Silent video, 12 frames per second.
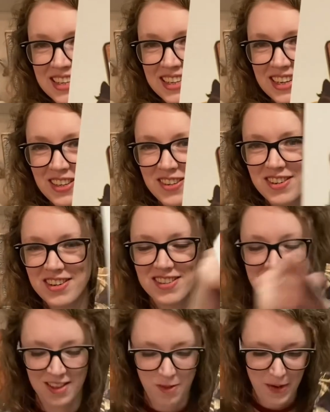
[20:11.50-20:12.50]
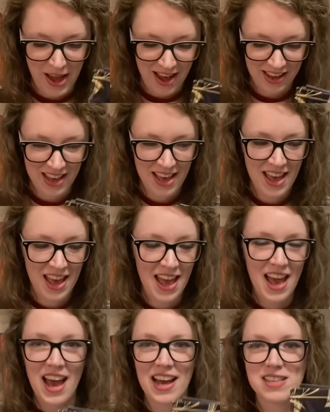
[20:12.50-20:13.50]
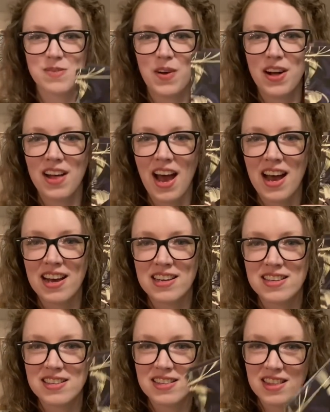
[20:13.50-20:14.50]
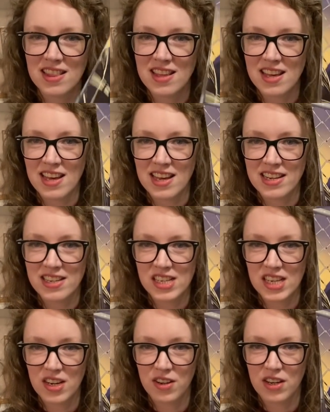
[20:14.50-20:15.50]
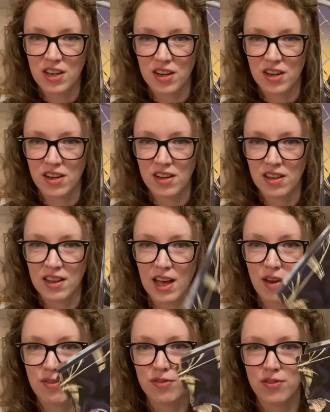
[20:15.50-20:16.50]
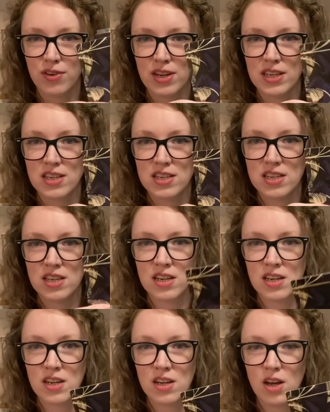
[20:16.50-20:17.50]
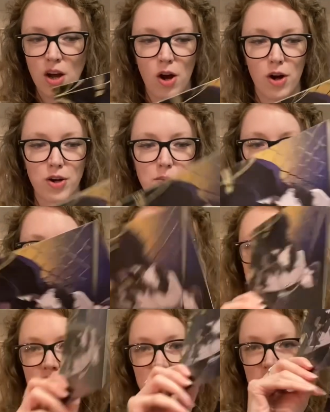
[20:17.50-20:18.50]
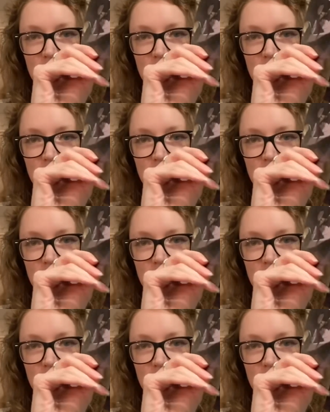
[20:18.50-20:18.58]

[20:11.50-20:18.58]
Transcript: illustrations on the back, as well as the interior, like, front art piece